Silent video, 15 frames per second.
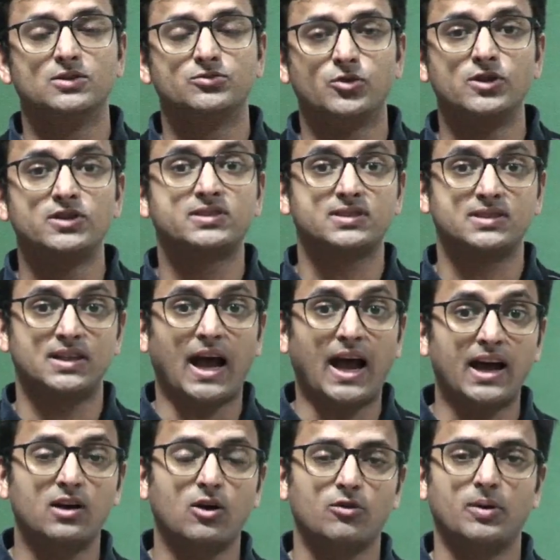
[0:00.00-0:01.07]
the full
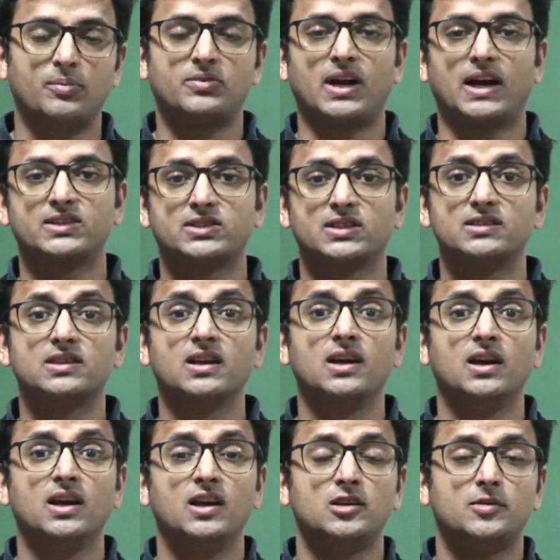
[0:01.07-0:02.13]
stack of abstractions
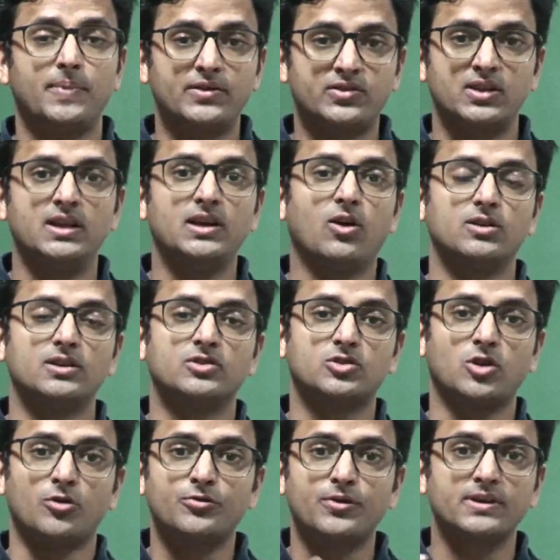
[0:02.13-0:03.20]
especially on the
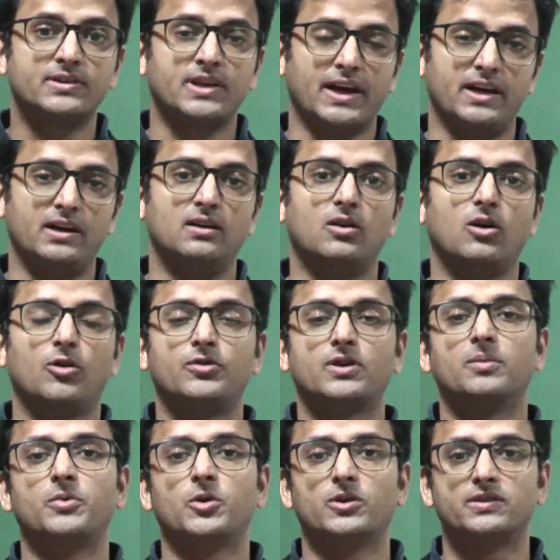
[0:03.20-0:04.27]
software side of a
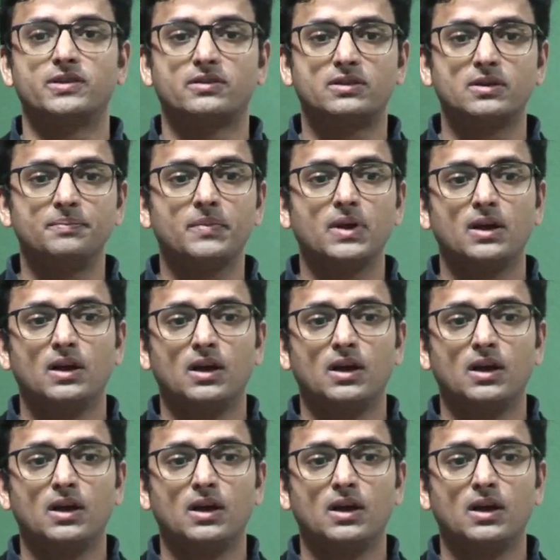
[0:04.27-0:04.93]
computer system